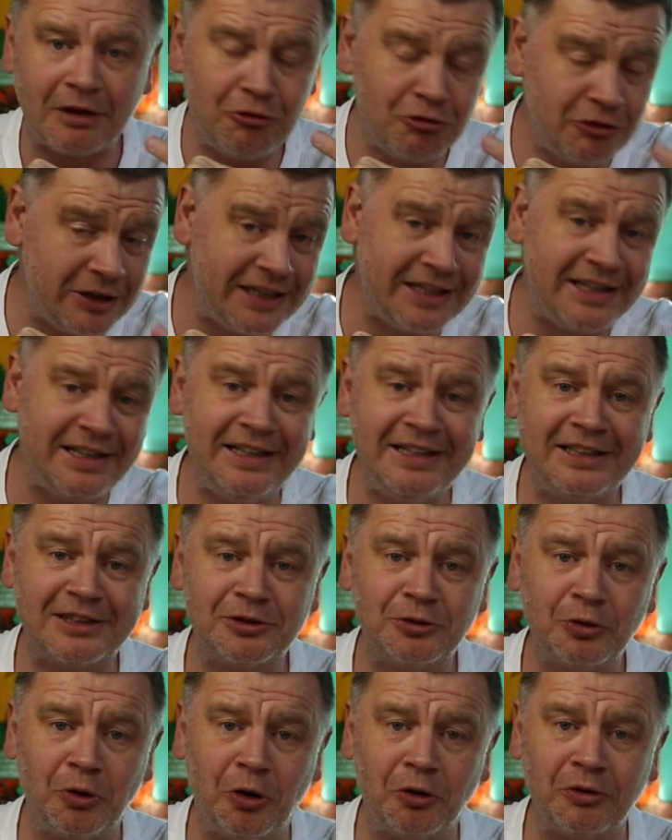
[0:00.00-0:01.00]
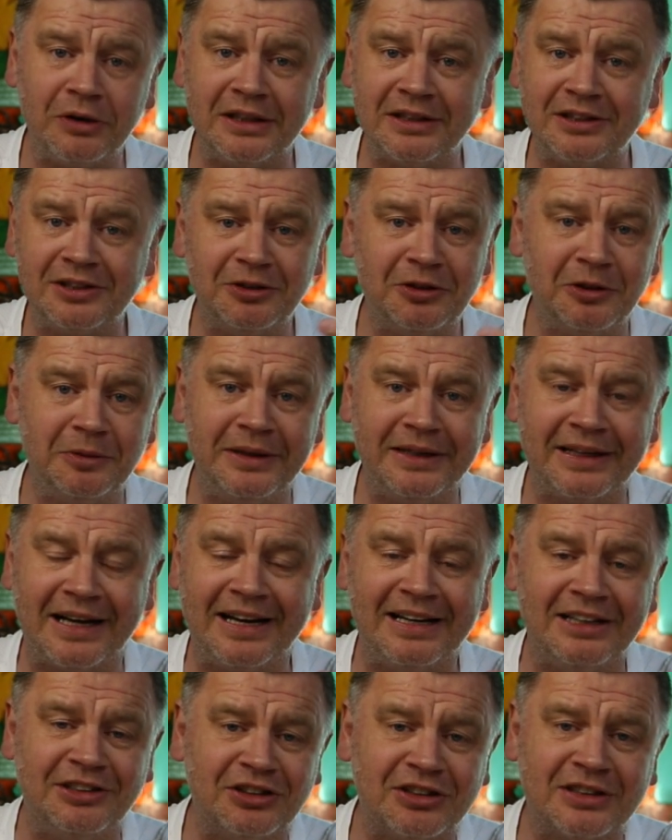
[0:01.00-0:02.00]
Reading these stories, you know what I mean?
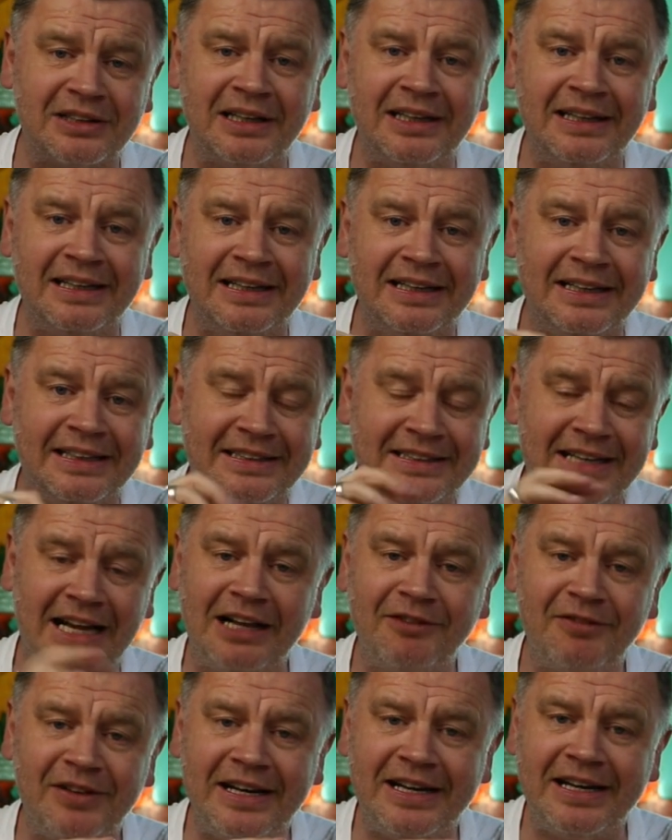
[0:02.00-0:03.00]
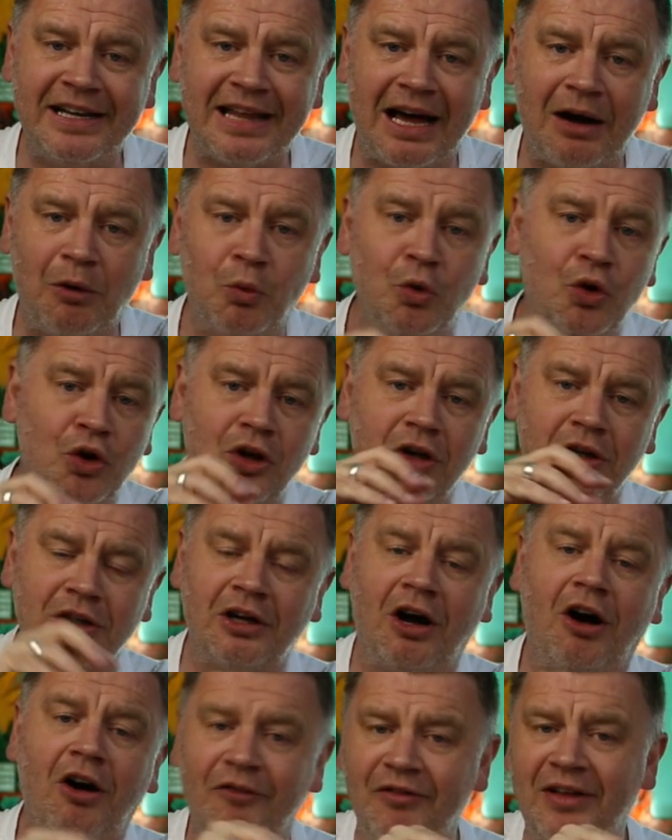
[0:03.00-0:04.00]
Kind of just delving into that
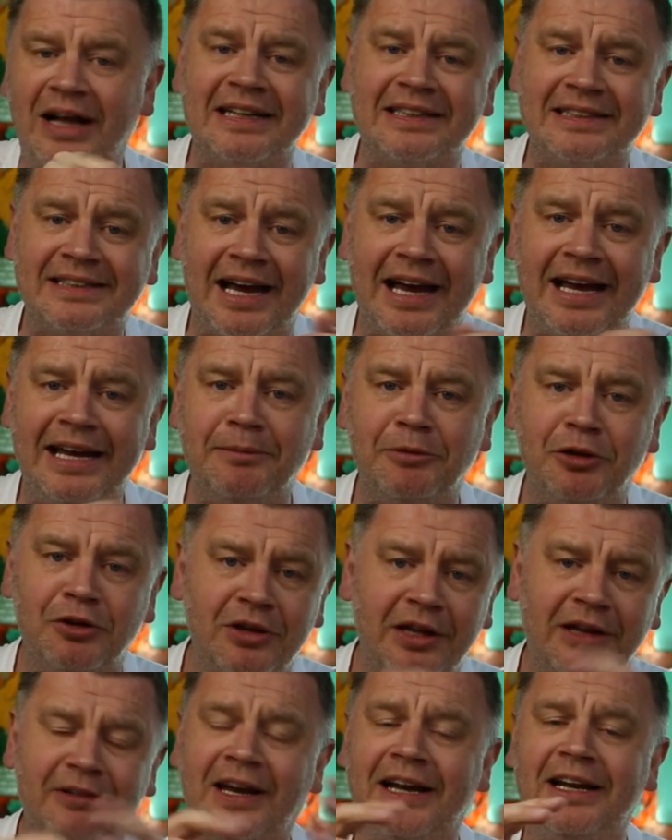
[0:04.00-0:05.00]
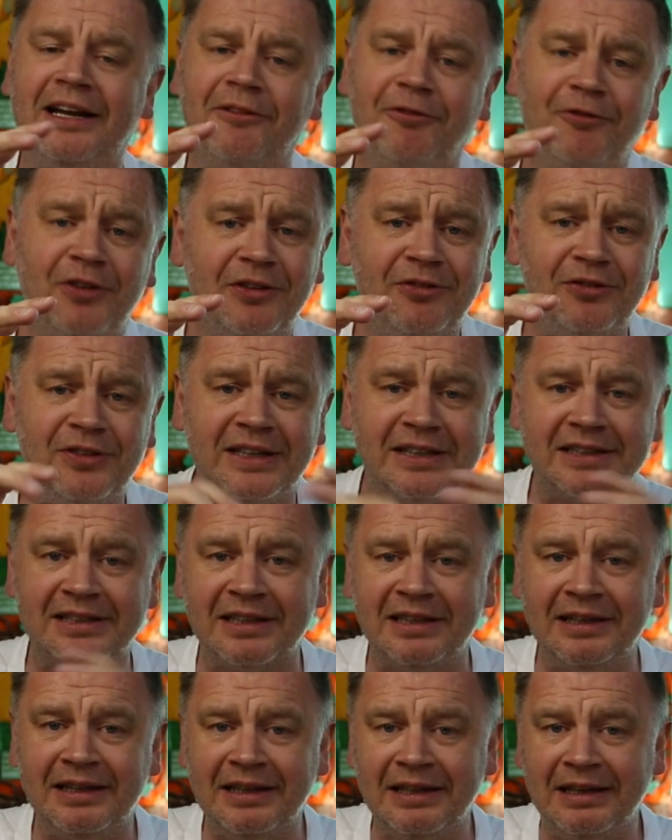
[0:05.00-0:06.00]
world of that time, you know, the kind of
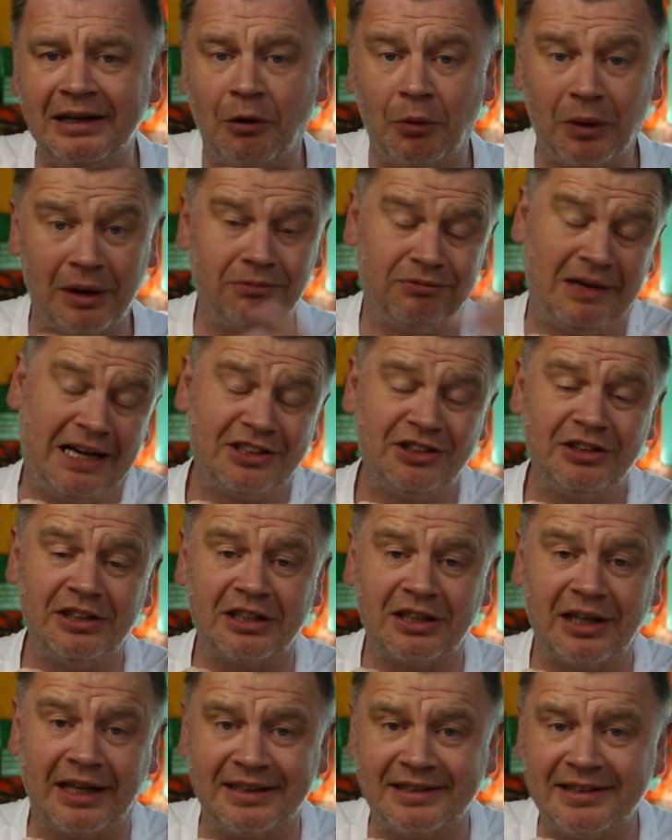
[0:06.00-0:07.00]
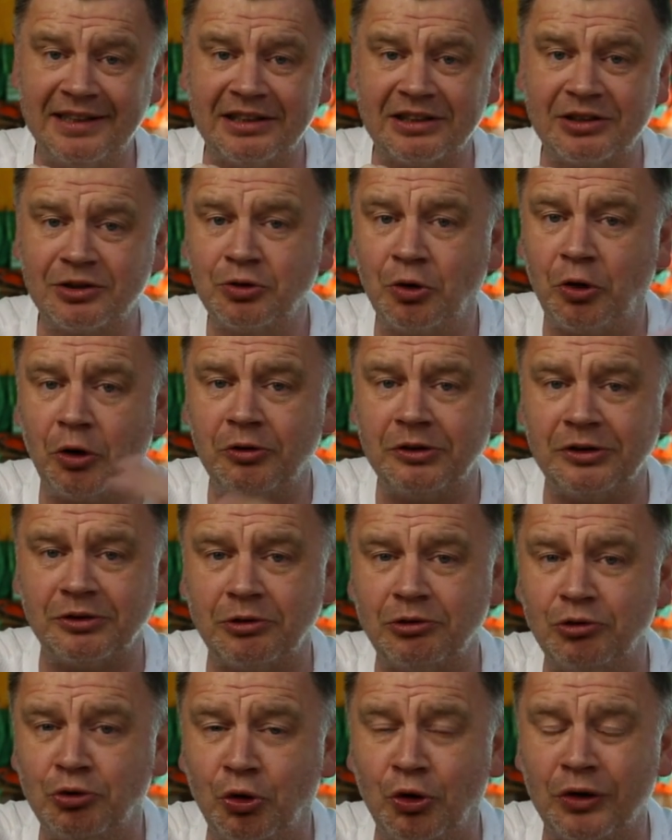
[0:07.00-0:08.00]
50s. Well, actually, like I say, the stories
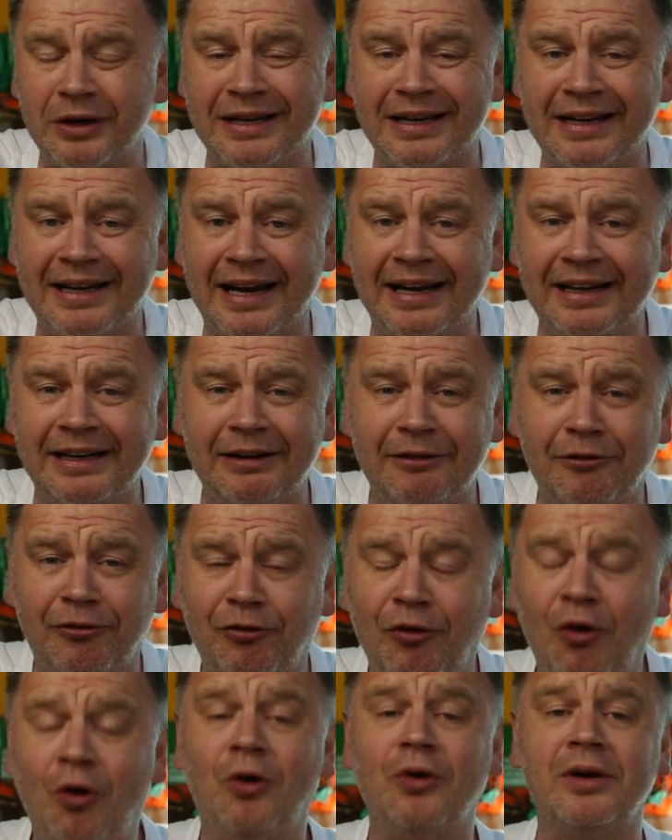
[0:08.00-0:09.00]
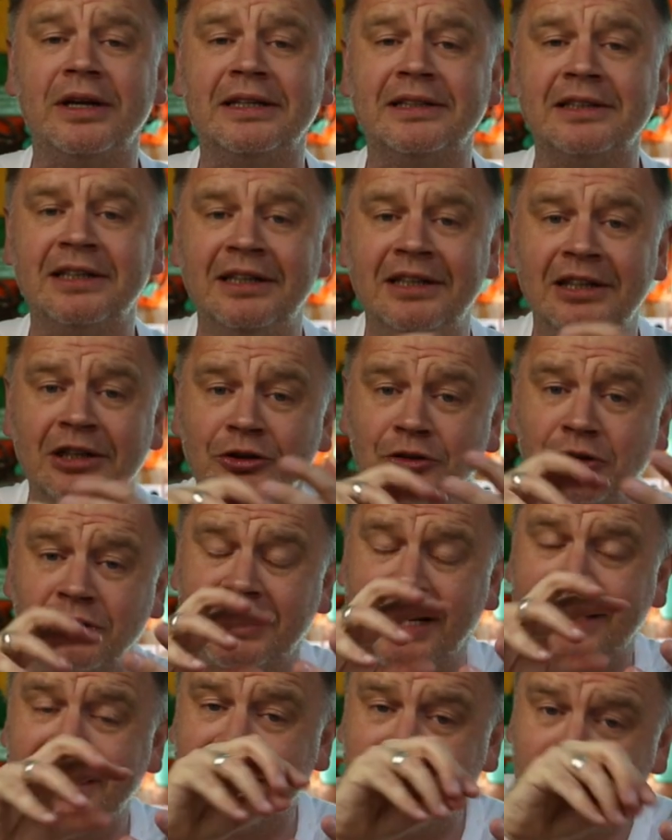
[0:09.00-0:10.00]
were wrote in the 1940s. So
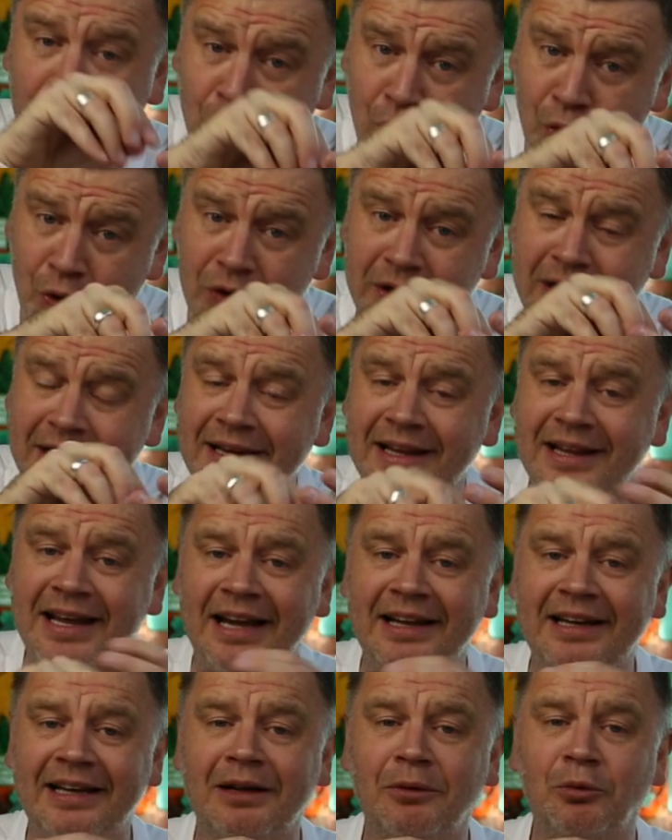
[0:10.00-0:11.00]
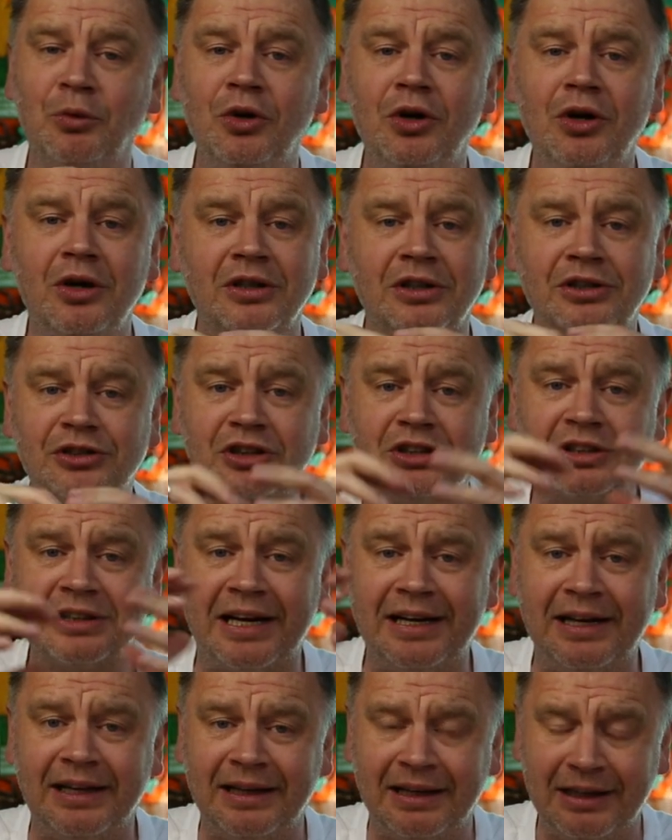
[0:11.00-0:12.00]
it's kind of going into that little world and just
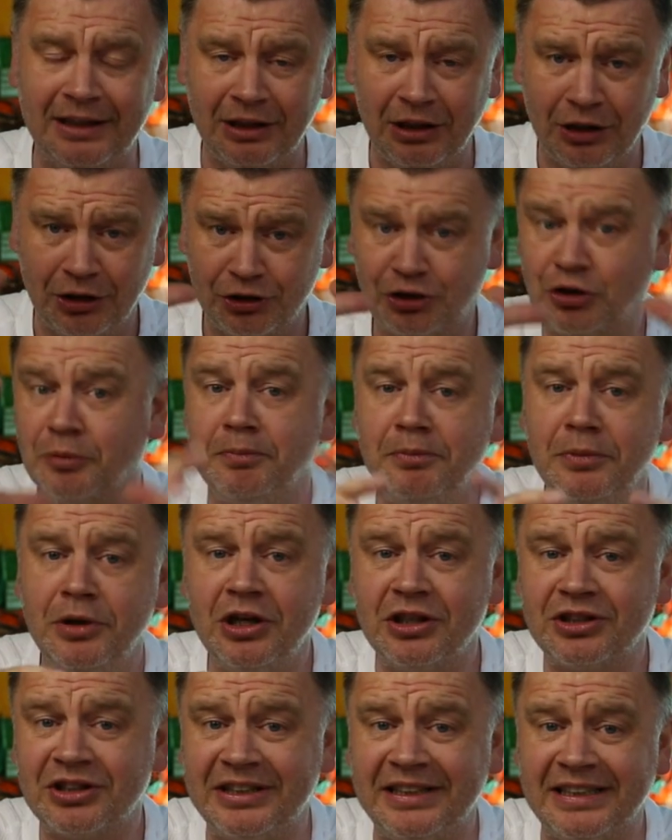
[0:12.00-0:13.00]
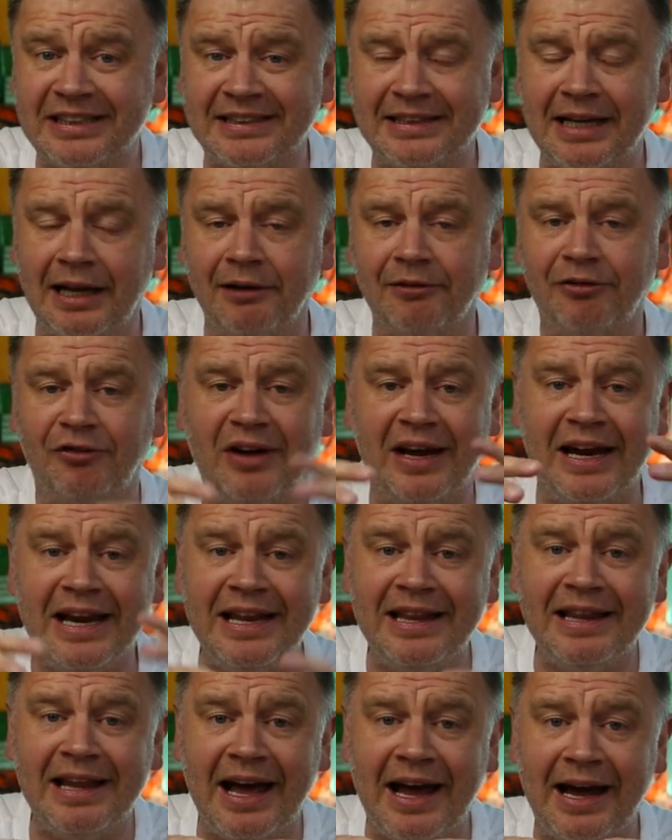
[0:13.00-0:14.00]
kind of submersing yourself
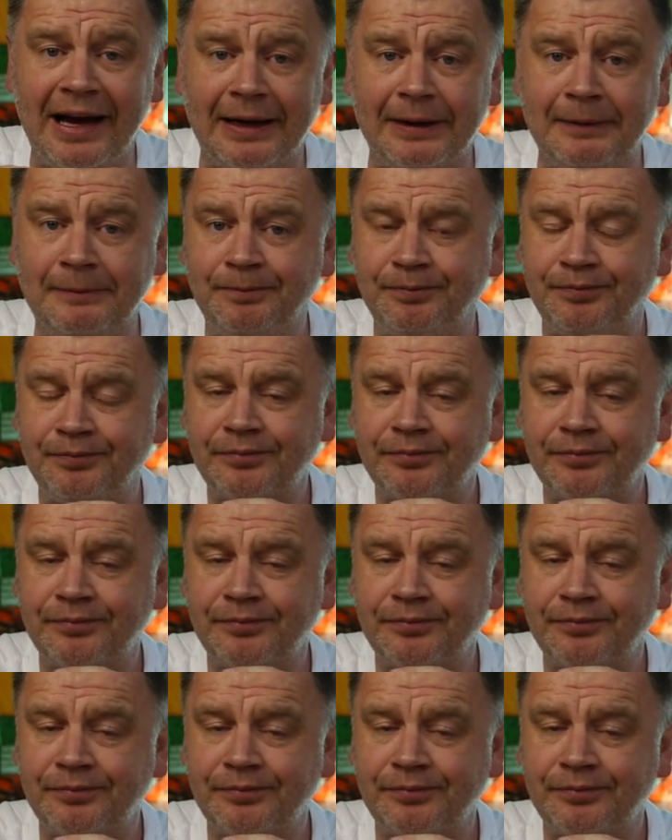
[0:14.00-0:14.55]
in there.